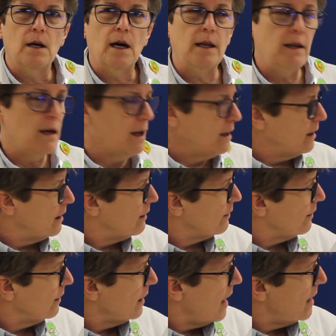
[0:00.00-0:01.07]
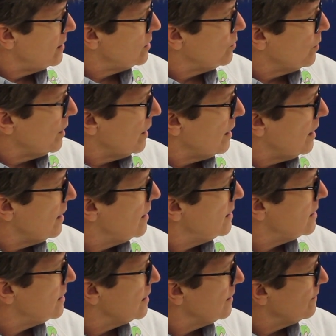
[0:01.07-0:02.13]
And then the last one
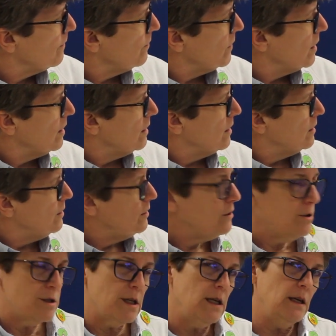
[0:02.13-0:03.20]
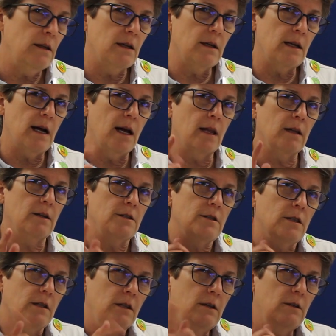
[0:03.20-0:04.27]
is, using the
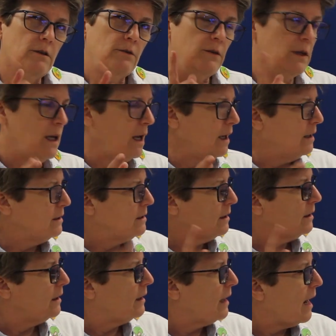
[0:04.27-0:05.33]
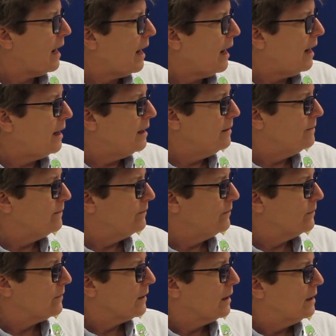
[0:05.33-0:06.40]
knowledge that you've gained today,
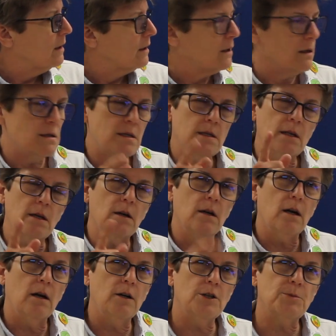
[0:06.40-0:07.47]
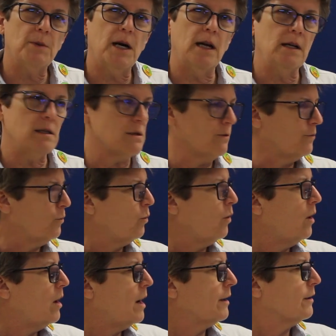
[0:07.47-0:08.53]
consider large bodies of
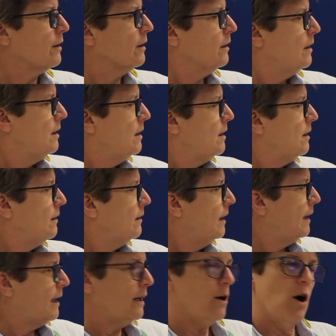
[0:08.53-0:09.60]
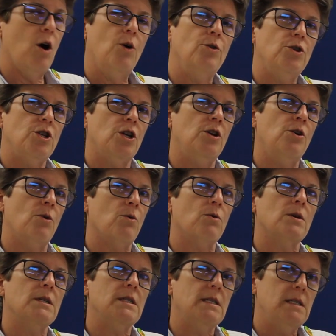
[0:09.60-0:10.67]
water like an ocean
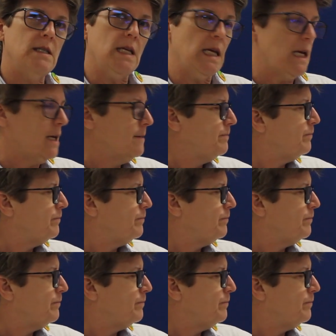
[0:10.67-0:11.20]
or sea.